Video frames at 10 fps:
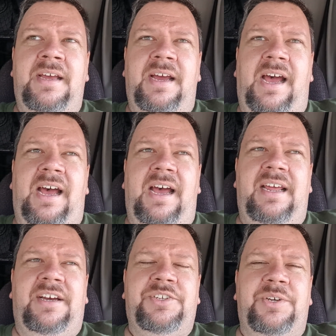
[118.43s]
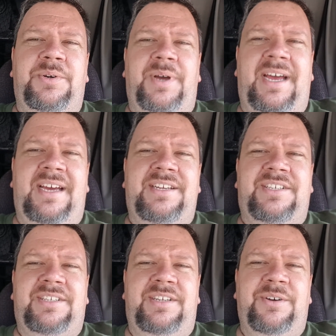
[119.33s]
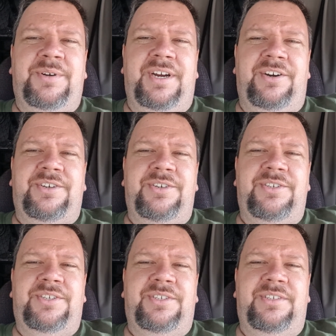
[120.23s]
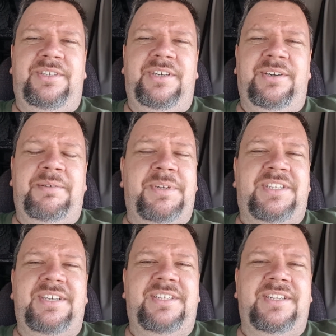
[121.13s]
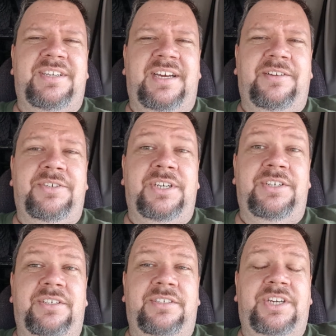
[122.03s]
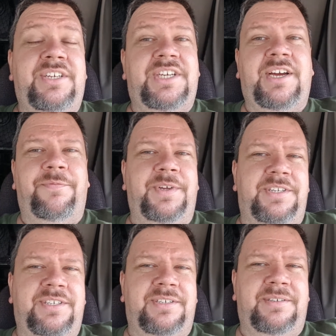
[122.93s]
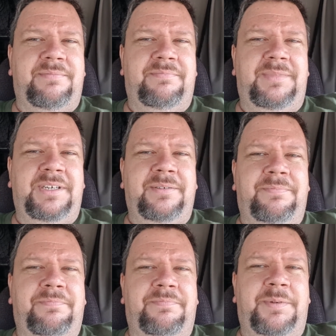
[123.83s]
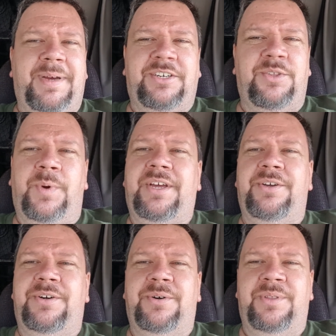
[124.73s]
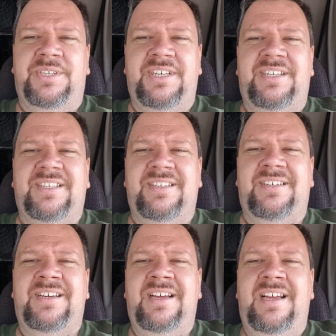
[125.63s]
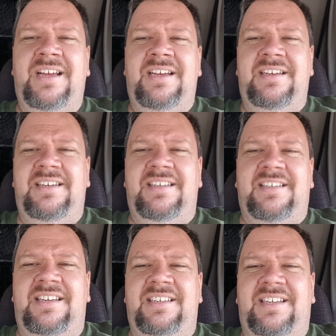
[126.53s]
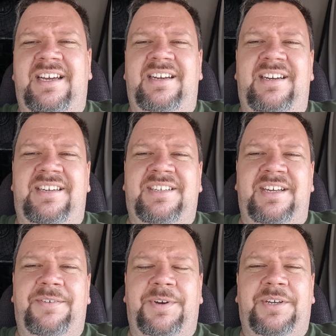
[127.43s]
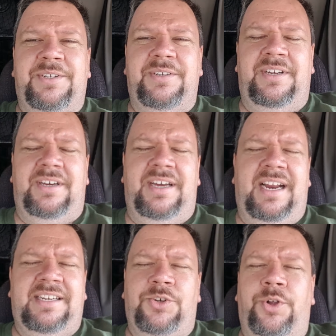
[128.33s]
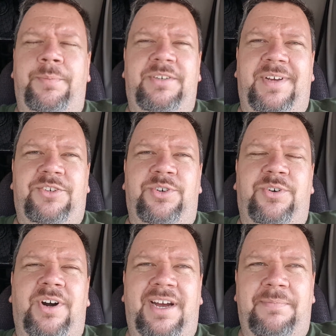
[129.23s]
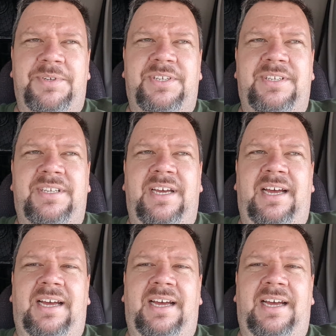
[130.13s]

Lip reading: It also adds, characters, NPCs in town changing outfits, to match the weather or the season. It's kind of neat stuff. It also it adds a whole bunch of extra crops.